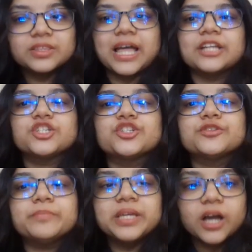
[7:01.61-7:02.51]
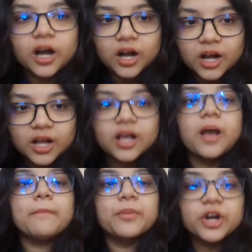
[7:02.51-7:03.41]
That should be a
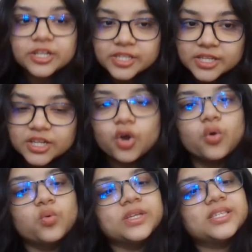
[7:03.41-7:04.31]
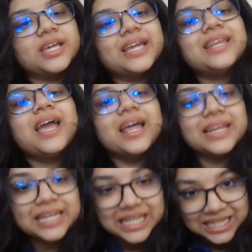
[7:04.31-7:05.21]
person who is in
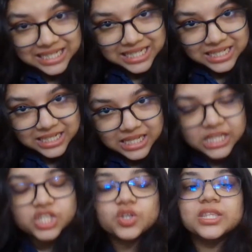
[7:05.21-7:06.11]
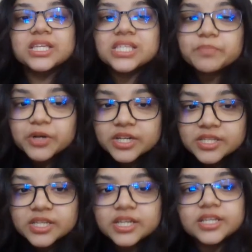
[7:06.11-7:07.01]
need. So this
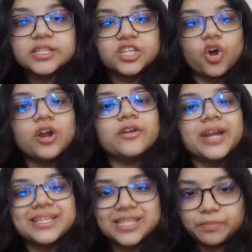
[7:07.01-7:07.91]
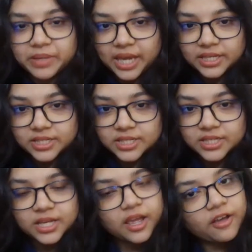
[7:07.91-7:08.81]
person is your recipient.
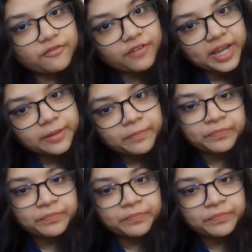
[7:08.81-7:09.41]
Fine.